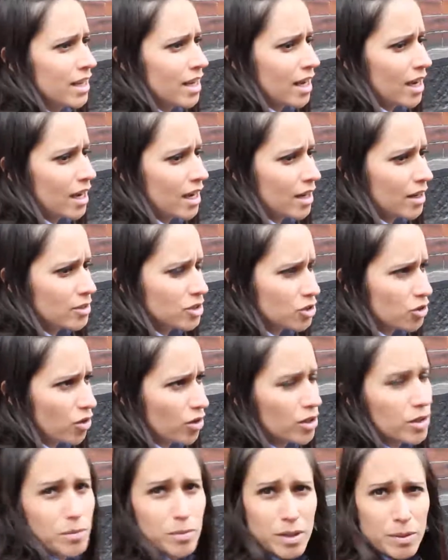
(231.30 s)
uh,
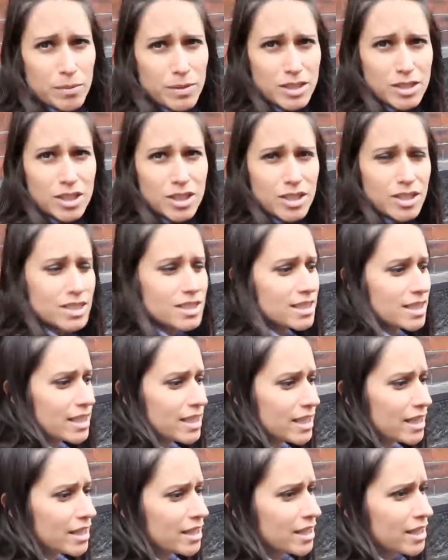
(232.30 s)
strong commitment to the
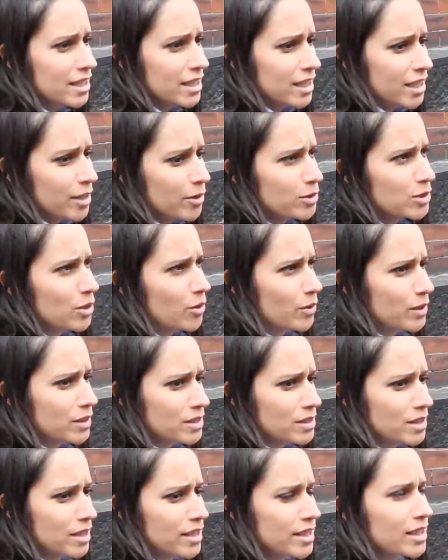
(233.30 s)
city, he was
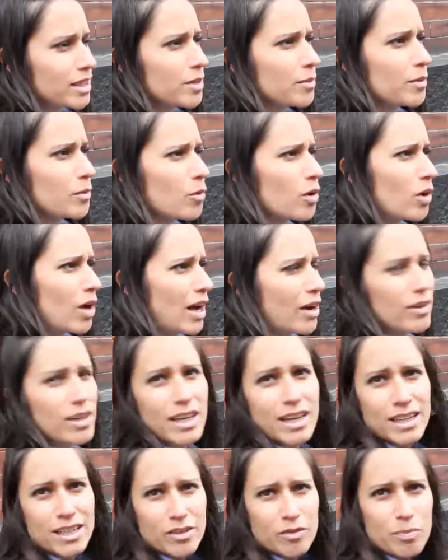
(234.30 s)
always thinking about, well, how
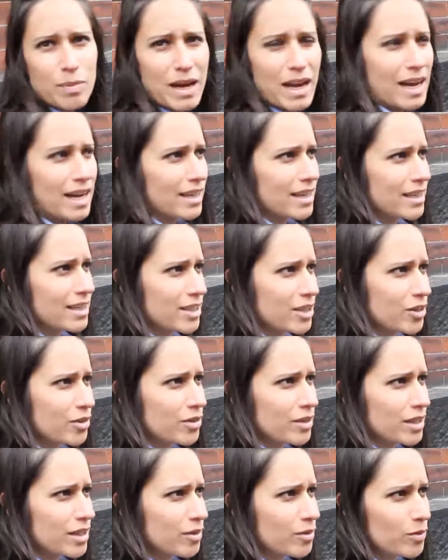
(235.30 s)
can I give back, you
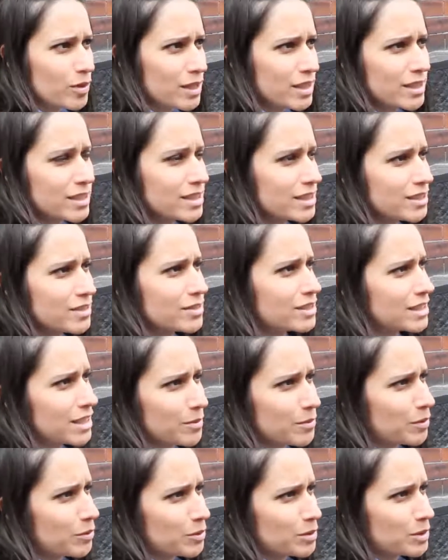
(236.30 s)
know? And it really didn't
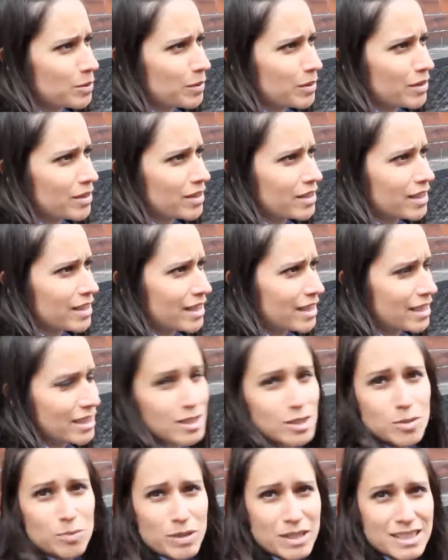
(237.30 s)
seem it was about
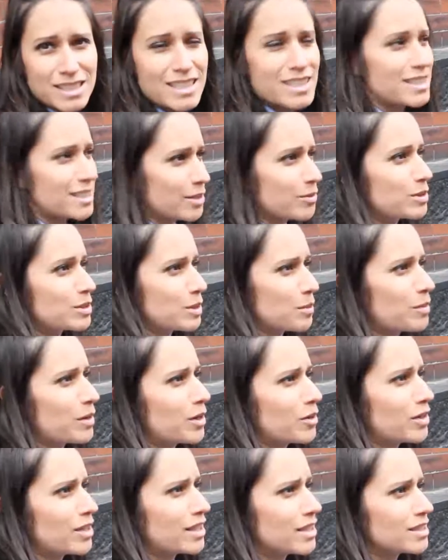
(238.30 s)
his business. It was
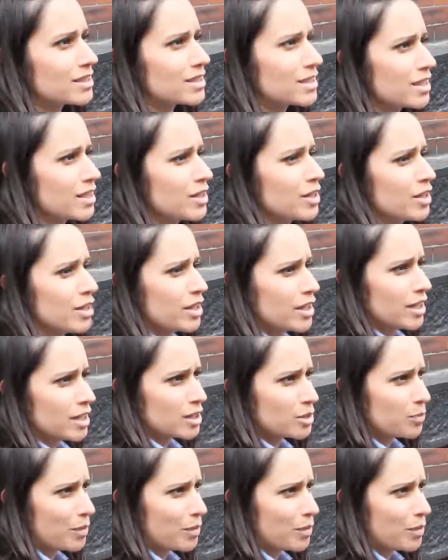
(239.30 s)
about his his